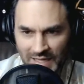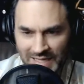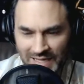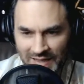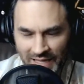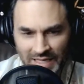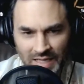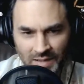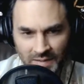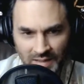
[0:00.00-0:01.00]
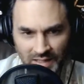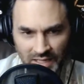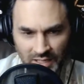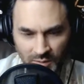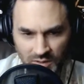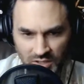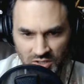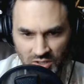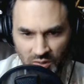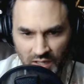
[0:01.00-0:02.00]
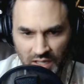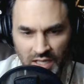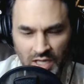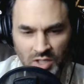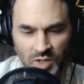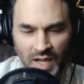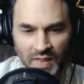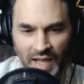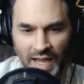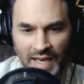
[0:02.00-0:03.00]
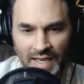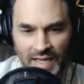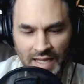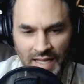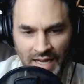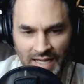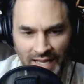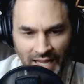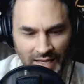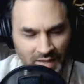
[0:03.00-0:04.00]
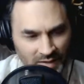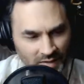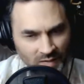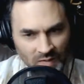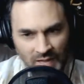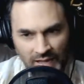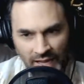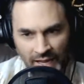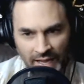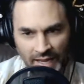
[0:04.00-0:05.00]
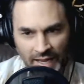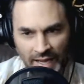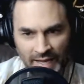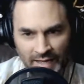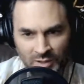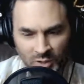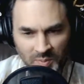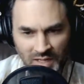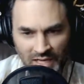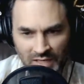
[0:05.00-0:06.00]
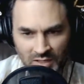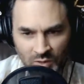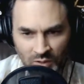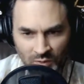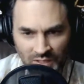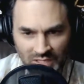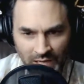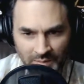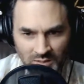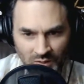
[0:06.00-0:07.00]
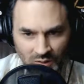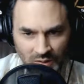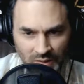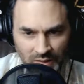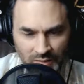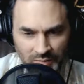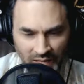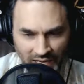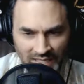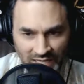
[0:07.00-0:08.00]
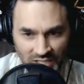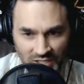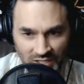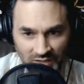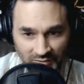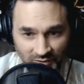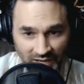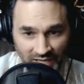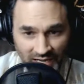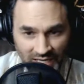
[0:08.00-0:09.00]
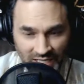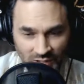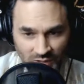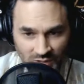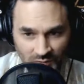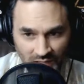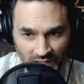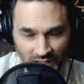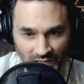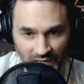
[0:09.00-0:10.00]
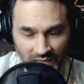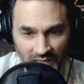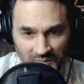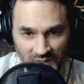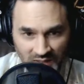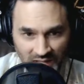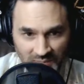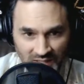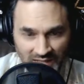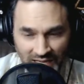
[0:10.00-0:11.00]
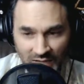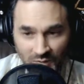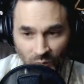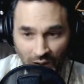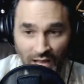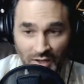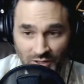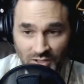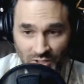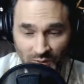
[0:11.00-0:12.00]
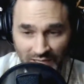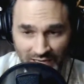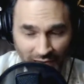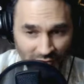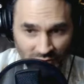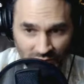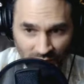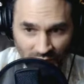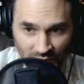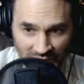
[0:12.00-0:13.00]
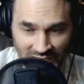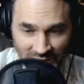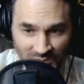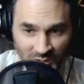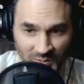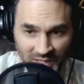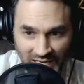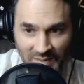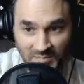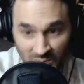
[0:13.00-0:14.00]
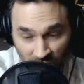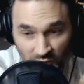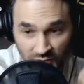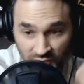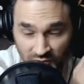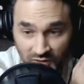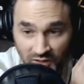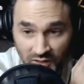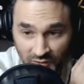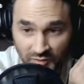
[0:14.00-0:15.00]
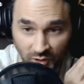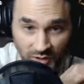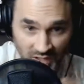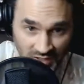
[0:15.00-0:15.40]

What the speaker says: that little lick you were just doing. Try that again. Loop it like 2 or 3 times, paying attention to the fretting hand like you just were. But then while you're doing it, after 2 or 3, keep looping it and move the focus